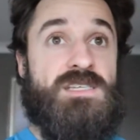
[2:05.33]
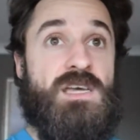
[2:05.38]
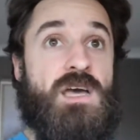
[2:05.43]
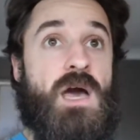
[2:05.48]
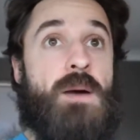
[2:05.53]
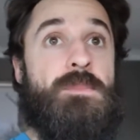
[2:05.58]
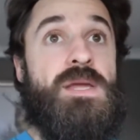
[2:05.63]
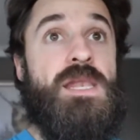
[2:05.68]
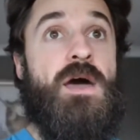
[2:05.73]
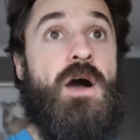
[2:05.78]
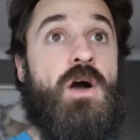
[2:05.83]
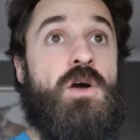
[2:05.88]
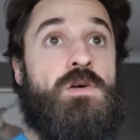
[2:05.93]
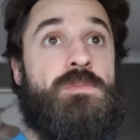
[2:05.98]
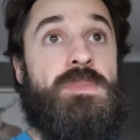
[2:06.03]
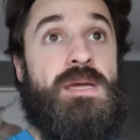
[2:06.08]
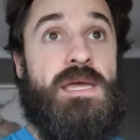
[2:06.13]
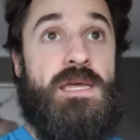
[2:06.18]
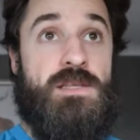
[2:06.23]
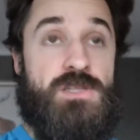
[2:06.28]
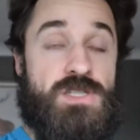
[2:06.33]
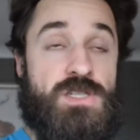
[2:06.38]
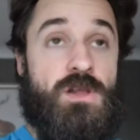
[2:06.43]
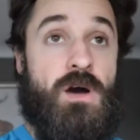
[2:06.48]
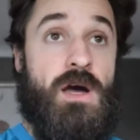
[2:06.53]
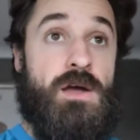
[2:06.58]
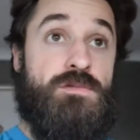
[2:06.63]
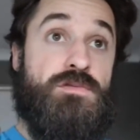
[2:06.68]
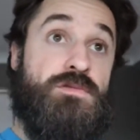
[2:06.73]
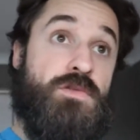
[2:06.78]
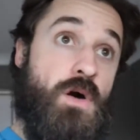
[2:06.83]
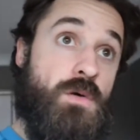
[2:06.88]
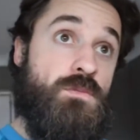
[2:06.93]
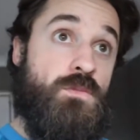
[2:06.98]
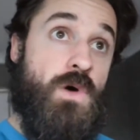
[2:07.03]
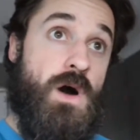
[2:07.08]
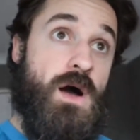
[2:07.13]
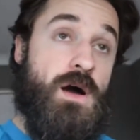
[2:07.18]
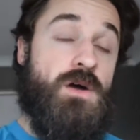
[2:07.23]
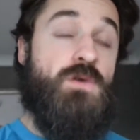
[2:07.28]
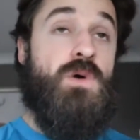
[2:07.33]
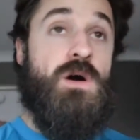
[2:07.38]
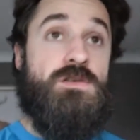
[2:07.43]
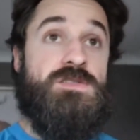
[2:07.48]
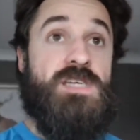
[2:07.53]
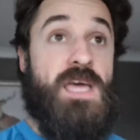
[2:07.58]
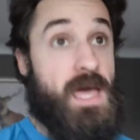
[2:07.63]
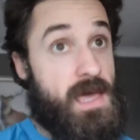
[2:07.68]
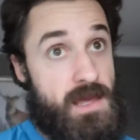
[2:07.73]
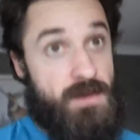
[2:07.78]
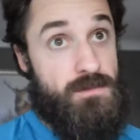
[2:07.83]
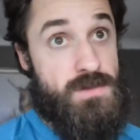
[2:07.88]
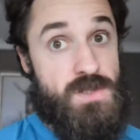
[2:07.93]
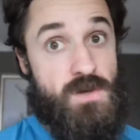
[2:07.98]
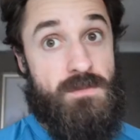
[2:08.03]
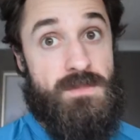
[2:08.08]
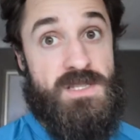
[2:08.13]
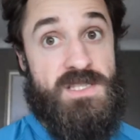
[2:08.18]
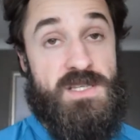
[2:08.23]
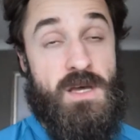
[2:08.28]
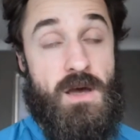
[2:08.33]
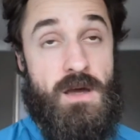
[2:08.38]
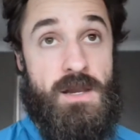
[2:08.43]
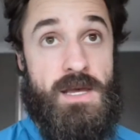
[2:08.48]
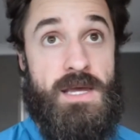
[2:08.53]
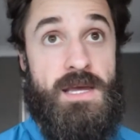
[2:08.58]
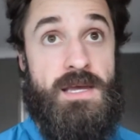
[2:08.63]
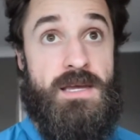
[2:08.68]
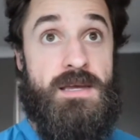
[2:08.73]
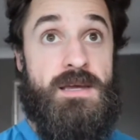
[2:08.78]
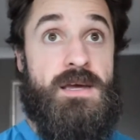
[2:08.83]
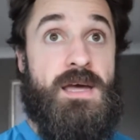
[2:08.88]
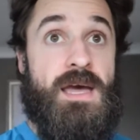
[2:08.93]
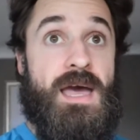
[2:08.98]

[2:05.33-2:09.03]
coming home each night from work whilst Katie was on maternity,